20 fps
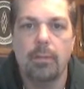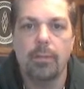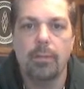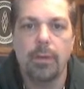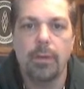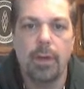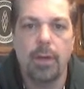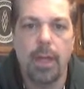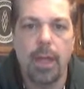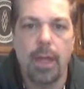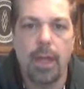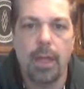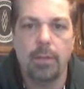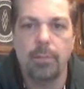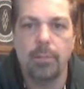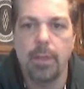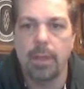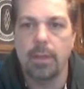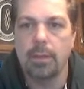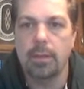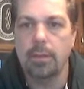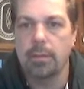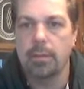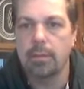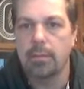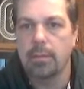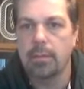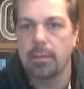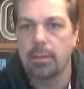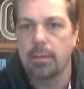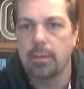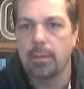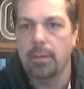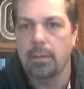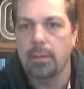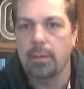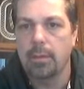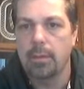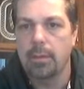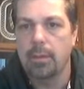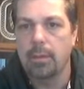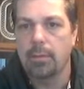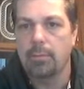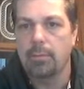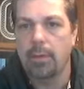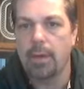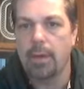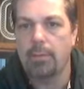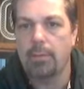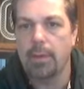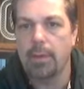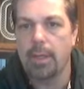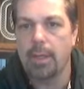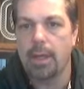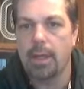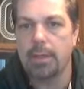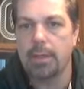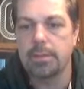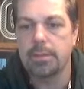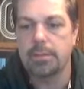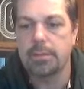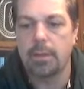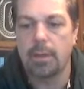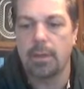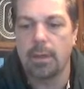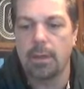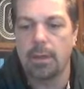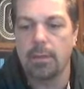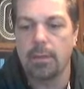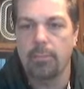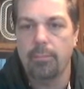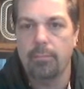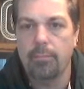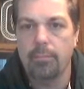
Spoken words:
over to your admin, and go right where the X's are.